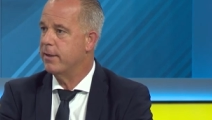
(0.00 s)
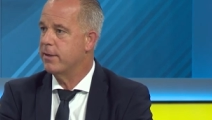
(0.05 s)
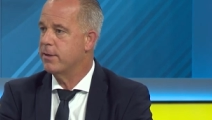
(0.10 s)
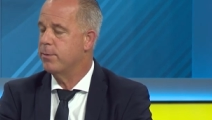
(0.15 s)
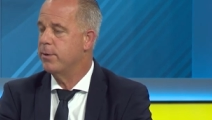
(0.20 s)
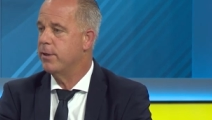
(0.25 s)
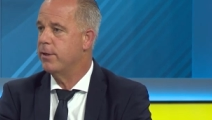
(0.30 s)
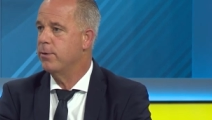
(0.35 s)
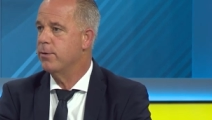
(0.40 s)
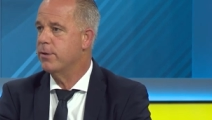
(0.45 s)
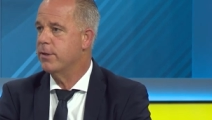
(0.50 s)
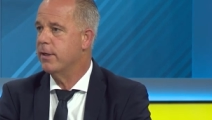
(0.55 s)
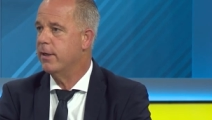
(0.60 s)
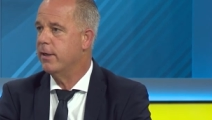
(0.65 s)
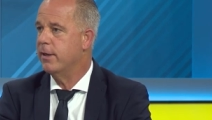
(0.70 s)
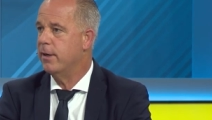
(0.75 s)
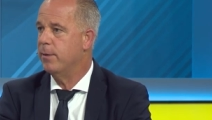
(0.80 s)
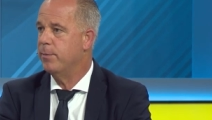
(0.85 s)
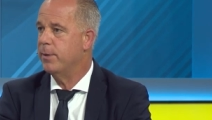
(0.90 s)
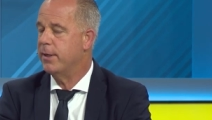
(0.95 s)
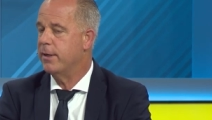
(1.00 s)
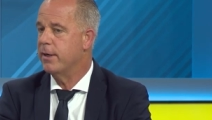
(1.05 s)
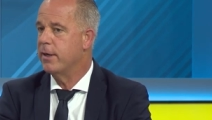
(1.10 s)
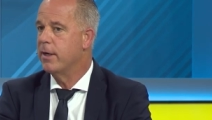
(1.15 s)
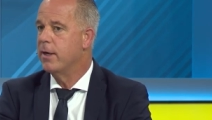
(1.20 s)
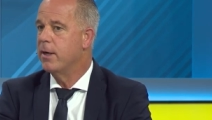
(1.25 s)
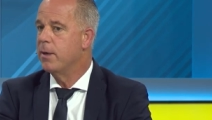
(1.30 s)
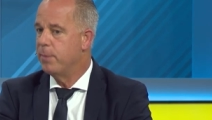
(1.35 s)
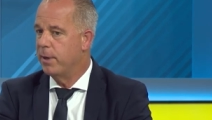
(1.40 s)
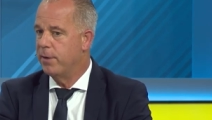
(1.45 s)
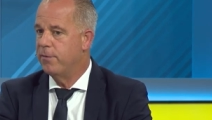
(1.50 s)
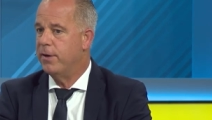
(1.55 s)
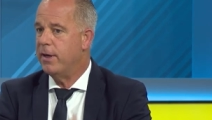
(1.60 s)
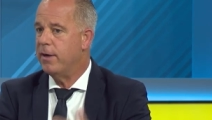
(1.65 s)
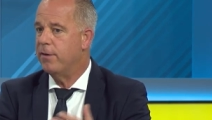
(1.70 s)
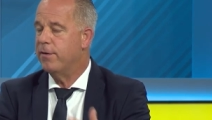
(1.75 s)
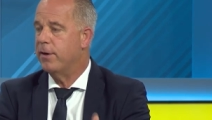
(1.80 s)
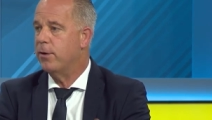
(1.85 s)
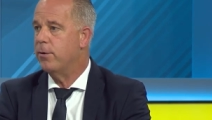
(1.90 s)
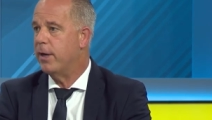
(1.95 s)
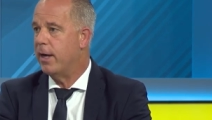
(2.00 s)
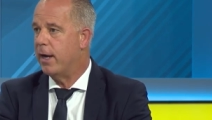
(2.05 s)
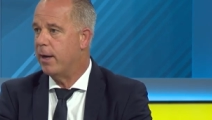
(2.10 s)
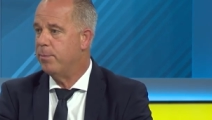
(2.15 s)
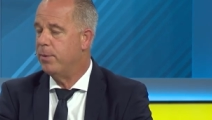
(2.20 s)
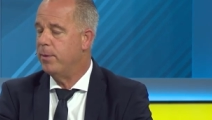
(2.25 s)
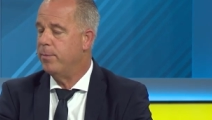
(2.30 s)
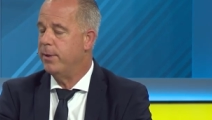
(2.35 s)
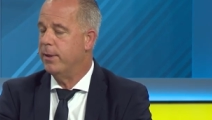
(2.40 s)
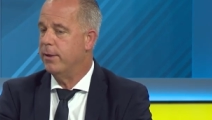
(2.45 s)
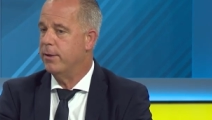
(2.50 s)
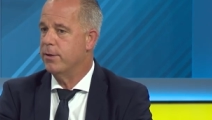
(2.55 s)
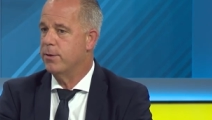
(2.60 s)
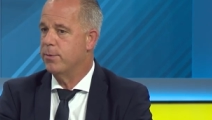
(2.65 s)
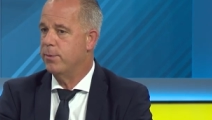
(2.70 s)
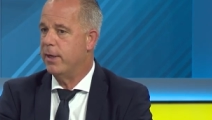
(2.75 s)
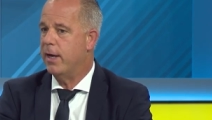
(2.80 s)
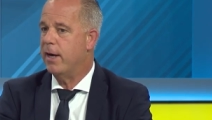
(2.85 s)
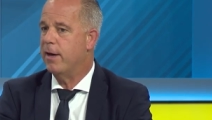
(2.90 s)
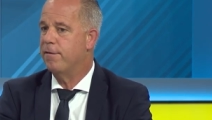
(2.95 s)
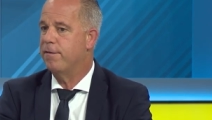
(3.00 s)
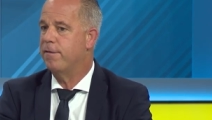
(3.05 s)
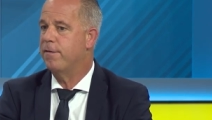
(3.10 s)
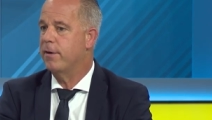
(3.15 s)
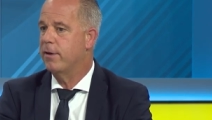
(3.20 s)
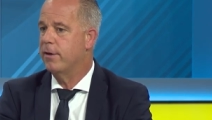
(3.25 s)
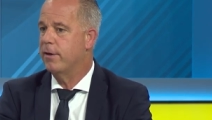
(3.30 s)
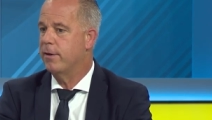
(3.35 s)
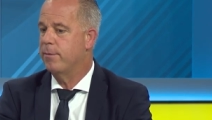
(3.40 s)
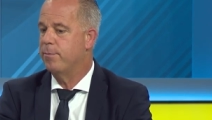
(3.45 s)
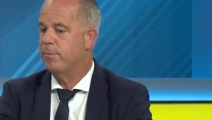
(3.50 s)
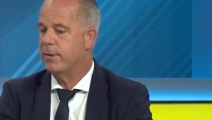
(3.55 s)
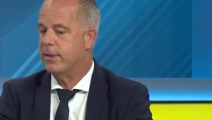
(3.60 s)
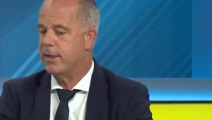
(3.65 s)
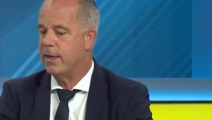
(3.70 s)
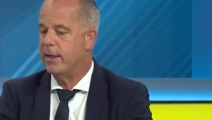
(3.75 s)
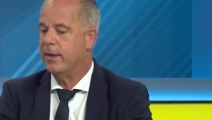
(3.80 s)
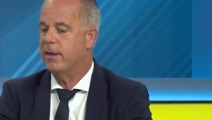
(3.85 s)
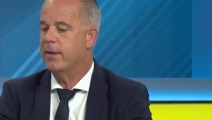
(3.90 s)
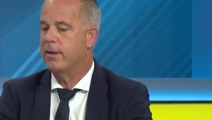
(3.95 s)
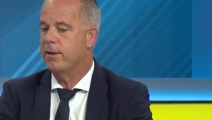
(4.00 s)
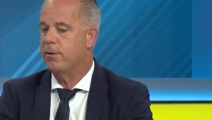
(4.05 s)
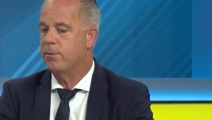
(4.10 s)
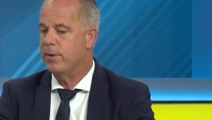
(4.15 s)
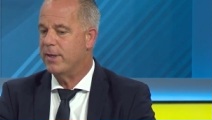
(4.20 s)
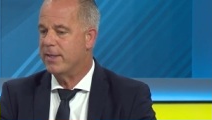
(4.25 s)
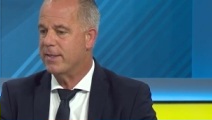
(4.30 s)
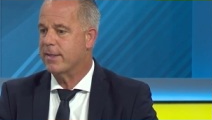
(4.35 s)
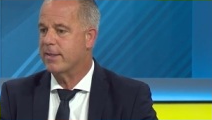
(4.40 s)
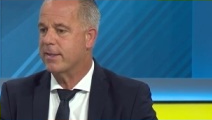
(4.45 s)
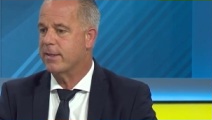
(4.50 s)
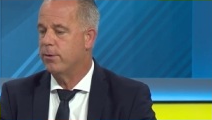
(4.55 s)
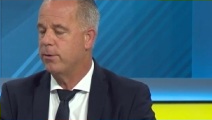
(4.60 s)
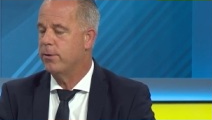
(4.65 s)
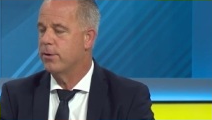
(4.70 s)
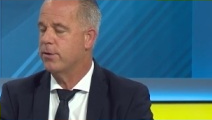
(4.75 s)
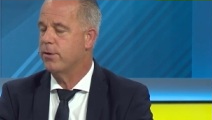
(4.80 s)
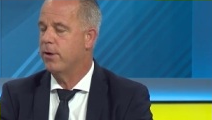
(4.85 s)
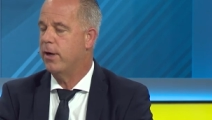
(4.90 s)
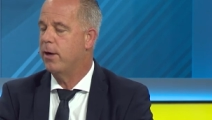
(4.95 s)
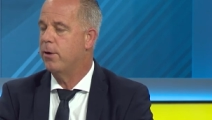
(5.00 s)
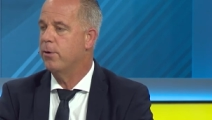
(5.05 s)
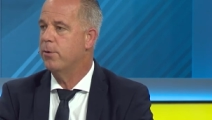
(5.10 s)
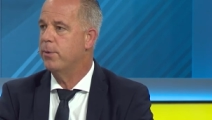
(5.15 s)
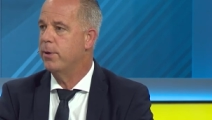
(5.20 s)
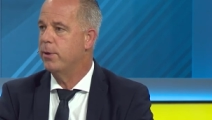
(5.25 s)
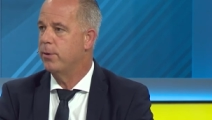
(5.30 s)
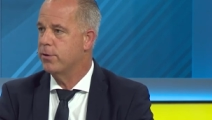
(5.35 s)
It has reduced a little bit, but we are very happy because we have um, taken the risks also out.